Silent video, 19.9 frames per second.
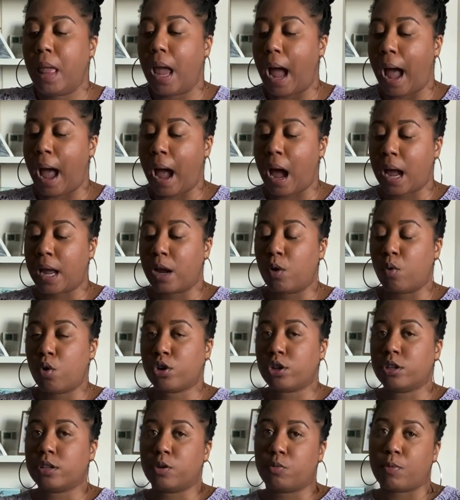I
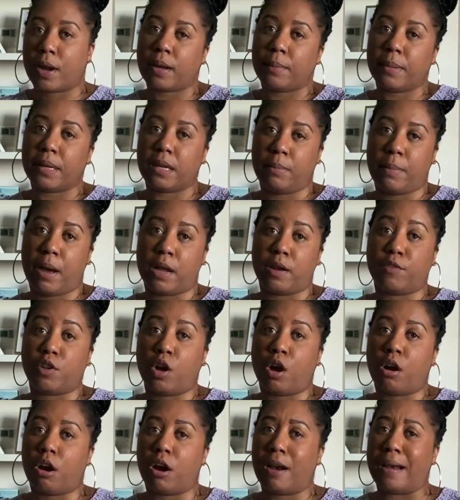ordered the recommended amount of
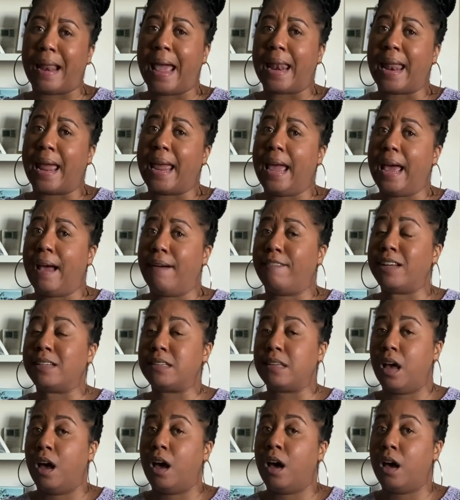yarn and I have a
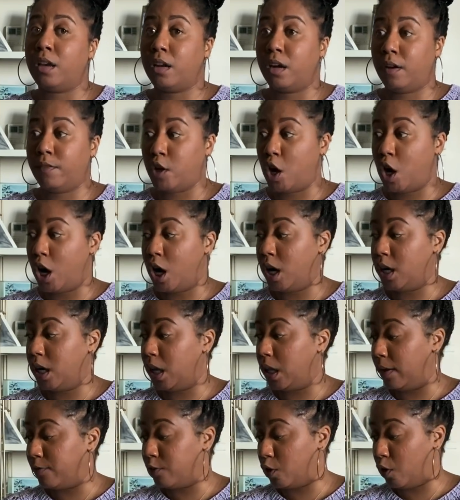ton of yarn
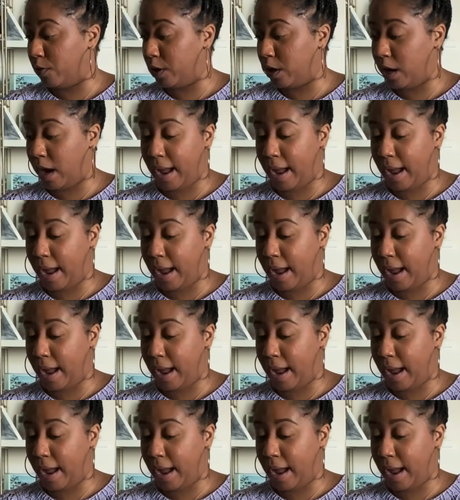left over.